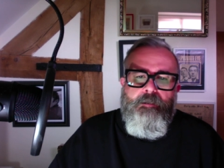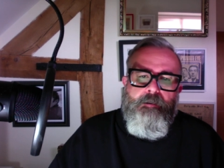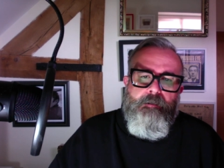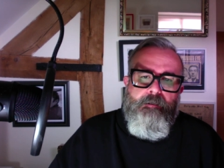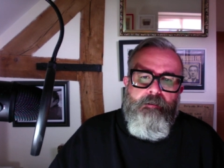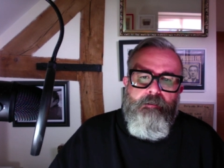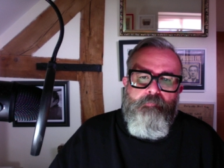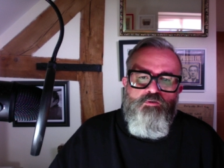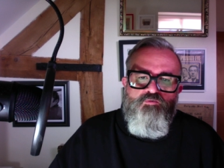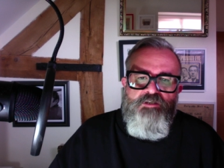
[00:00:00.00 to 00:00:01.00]

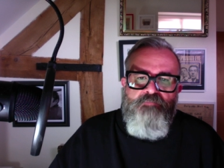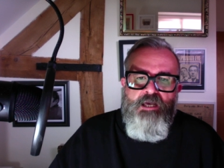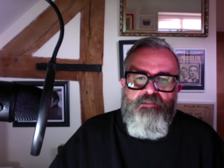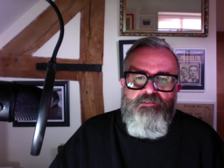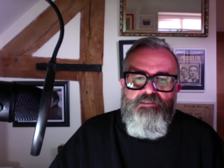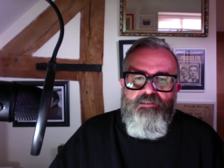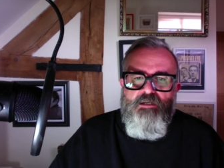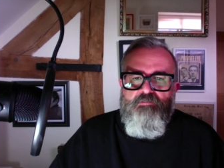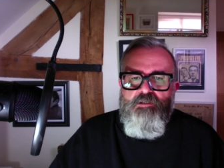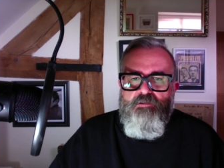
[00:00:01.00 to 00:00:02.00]
Rebalance the
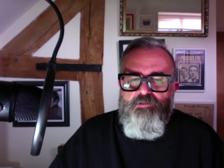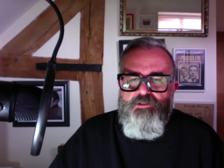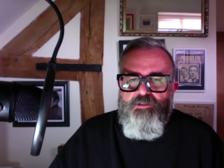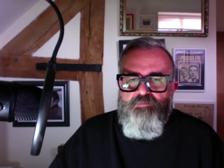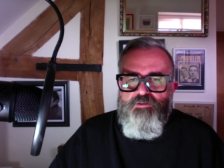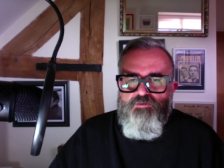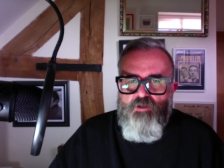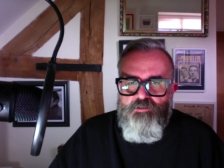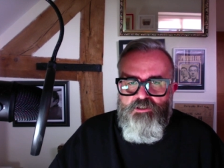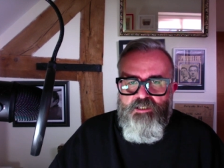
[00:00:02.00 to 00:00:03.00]
current ownership
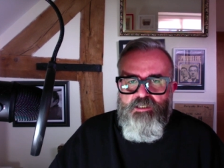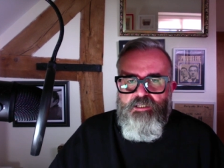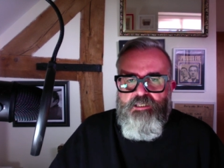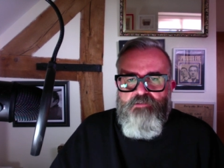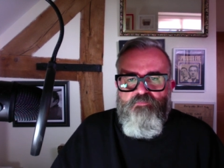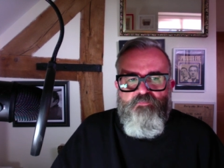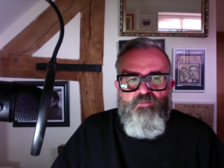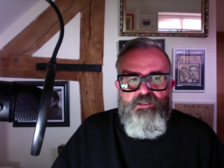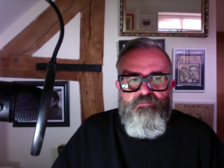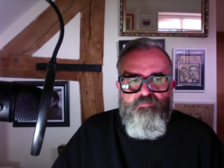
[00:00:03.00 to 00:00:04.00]
structure in
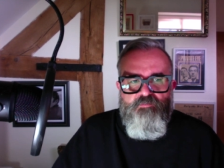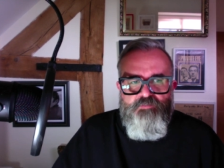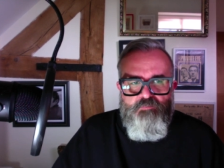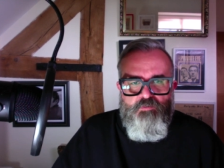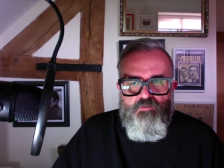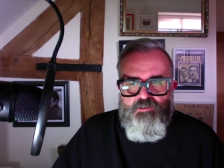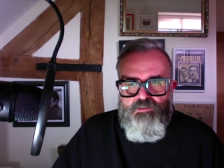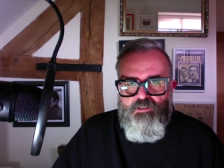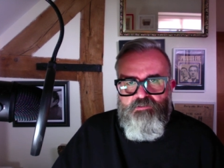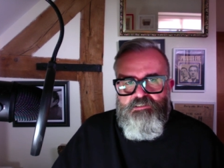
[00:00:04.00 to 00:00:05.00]
favour of supporters.
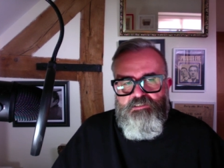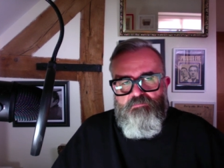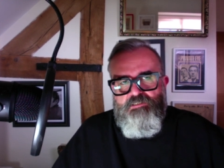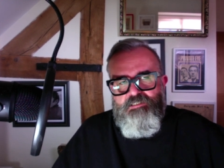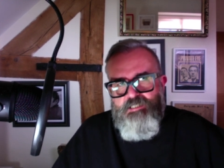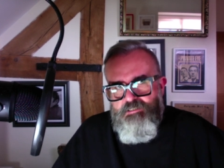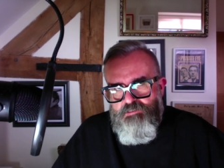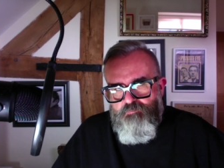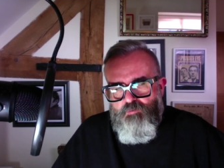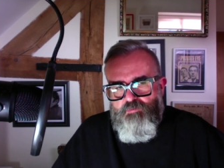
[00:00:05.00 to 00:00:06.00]
So it's tilted against
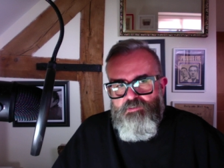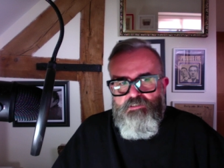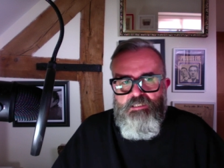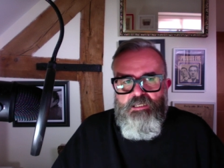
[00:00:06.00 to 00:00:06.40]
supporters.